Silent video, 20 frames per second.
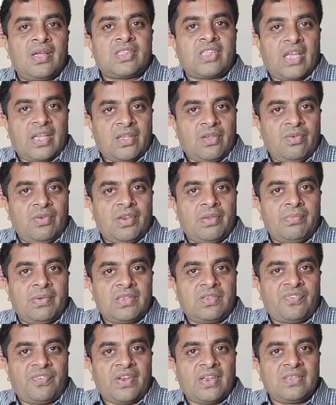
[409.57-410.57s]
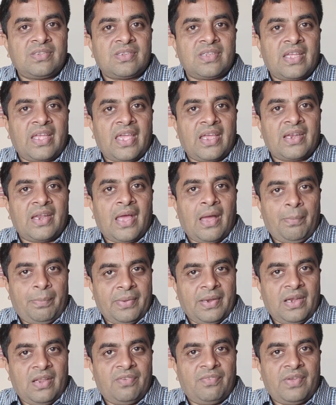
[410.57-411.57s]
Thank you very much, friends. Again,
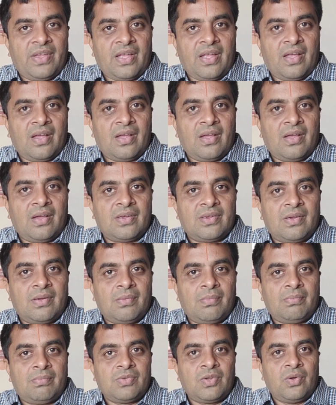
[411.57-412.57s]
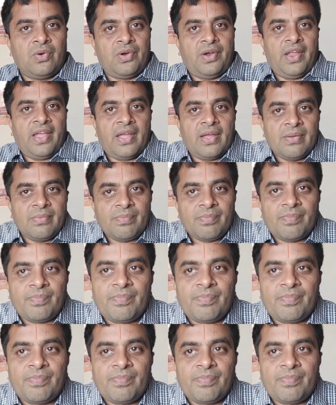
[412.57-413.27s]
happy living. Good day.